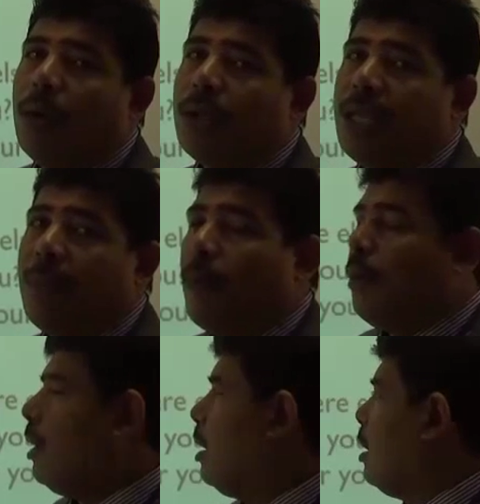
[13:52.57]
watch
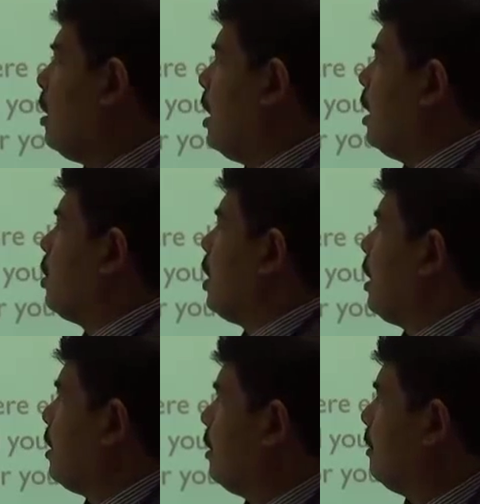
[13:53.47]
them on the
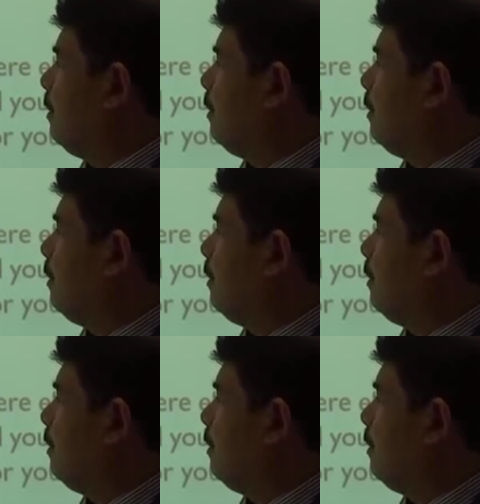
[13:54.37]
internet.